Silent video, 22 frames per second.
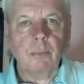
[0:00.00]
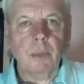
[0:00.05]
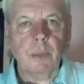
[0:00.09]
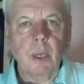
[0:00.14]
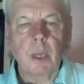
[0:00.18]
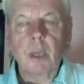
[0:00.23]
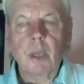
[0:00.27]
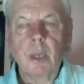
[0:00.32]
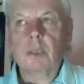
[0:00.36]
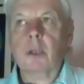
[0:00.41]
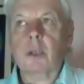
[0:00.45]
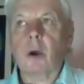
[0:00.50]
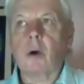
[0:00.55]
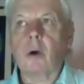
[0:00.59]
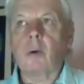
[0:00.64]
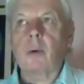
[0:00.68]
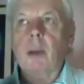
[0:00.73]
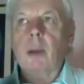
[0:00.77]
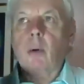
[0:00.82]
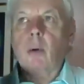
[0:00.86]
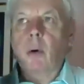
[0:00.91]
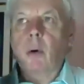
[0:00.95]

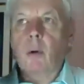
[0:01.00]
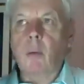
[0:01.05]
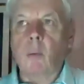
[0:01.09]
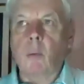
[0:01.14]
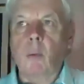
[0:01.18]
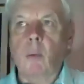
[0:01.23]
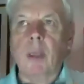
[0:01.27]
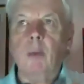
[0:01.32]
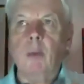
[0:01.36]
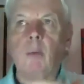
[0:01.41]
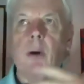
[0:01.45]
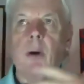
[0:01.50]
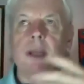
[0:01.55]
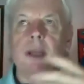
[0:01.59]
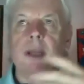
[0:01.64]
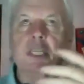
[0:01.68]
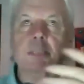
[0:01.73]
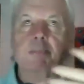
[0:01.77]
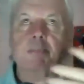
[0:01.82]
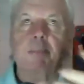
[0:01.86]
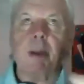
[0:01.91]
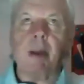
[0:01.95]
So we were
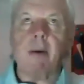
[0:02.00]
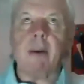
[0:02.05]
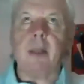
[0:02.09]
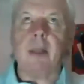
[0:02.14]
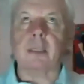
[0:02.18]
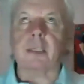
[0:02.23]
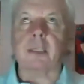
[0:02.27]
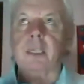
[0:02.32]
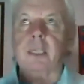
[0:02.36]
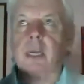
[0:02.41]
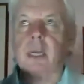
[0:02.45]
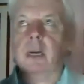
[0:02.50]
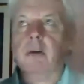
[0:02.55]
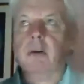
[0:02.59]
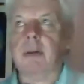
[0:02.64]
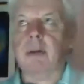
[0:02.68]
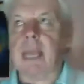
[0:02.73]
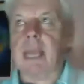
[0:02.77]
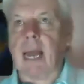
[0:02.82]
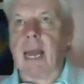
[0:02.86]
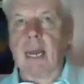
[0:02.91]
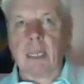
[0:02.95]
experiencing a
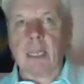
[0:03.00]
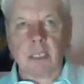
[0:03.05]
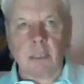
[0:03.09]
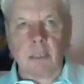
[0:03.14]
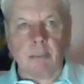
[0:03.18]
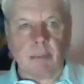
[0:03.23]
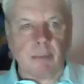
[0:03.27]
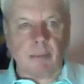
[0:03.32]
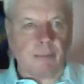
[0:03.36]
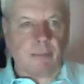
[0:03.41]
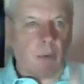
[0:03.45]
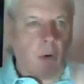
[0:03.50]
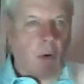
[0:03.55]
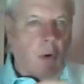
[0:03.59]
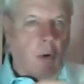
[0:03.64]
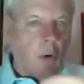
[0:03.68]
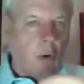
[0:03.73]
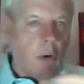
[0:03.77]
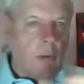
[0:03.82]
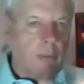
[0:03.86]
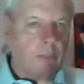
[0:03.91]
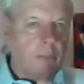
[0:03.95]
reality
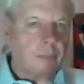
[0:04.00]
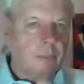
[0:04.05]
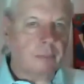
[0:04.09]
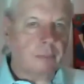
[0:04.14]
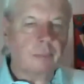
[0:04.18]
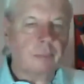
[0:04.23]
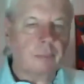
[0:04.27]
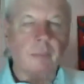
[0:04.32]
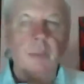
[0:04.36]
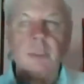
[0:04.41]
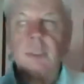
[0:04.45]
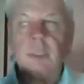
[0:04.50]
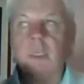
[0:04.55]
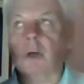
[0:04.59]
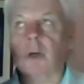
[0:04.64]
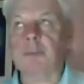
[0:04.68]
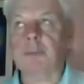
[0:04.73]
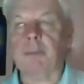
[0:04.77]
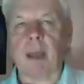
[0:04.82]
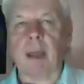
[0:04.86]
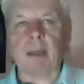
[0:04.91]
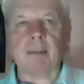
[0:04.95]
before. This
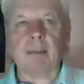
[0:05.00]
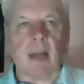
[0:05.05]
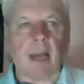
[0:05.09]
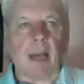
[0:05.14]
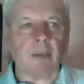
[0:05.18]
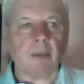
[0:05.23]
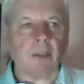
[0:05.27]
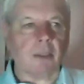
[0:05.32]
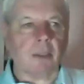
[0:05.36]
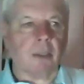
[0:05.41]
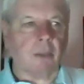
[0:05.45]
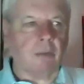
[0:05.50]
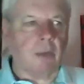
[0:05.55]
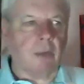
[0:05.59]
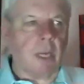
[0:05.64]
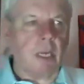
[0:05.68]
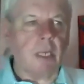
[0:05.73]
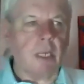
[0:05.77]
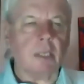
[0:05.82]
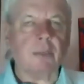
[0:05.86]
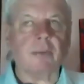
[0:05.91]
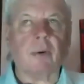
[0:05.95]
goes back thousands of
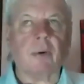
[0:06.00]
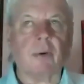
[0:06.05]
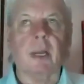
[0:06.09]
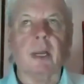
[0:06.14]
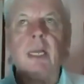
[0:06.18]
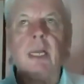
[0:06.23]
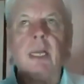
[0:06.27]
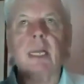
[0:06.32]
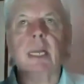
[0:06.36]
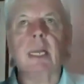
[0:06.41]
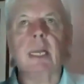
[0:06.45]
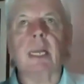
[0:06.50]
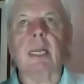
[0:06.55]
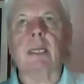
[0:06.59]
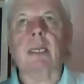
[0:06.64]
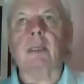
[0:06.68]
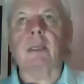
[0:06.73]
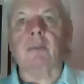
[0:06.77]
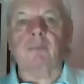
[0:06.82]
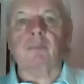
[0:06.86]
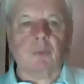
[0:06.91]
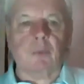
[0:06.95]
years very clearly
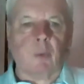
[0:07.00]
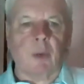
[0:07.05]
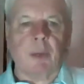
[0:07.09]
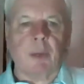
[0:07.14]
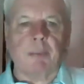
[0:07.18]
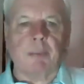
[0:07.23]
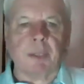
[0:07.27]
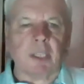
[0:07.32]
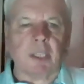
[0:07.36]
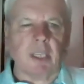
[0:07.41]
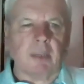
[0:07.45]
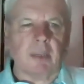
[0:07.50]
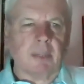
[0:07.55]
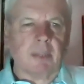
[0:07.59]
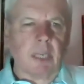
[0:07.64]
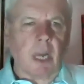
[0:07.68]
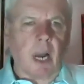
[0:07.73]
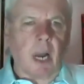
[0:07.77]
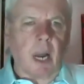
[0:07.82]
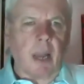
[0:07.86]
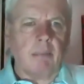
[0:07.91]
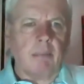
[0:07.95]
as we perceive
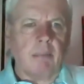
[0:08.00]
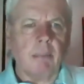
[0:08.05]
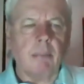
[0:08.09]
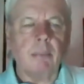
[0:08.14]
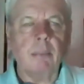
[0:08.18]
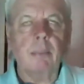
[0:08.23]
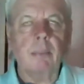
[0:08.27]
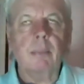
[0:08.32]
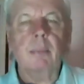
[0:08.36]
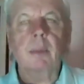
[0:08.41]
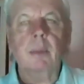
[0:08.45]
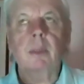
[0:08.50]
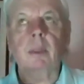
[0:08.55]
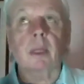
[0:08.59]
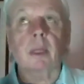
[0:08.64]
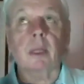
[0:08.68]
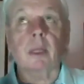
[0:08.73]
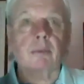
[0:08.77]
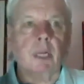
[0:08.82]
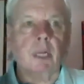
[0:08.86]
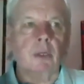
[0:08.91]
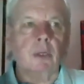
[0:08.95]
time,
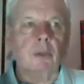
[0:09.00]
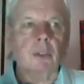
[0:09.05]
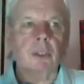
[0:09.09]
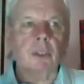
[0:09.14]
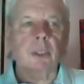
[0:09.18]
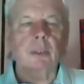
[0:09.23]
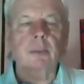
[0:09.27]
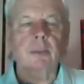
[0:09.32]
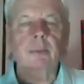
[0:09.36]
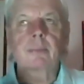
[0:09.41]
another illusion.